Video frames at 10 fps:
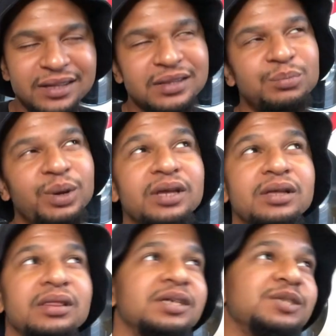Then Becky
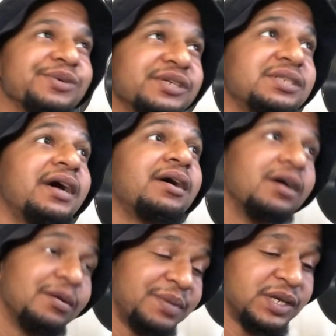Lynch breaks that
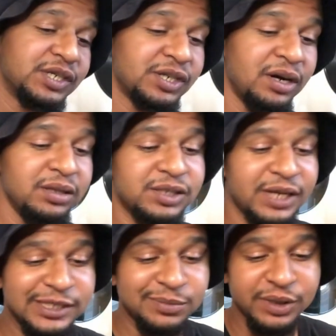up, and then Charlotte
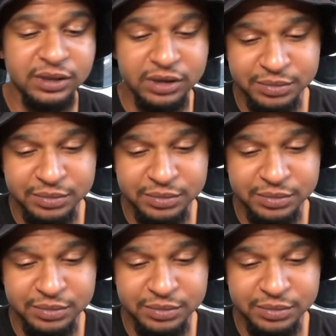tries to break it up,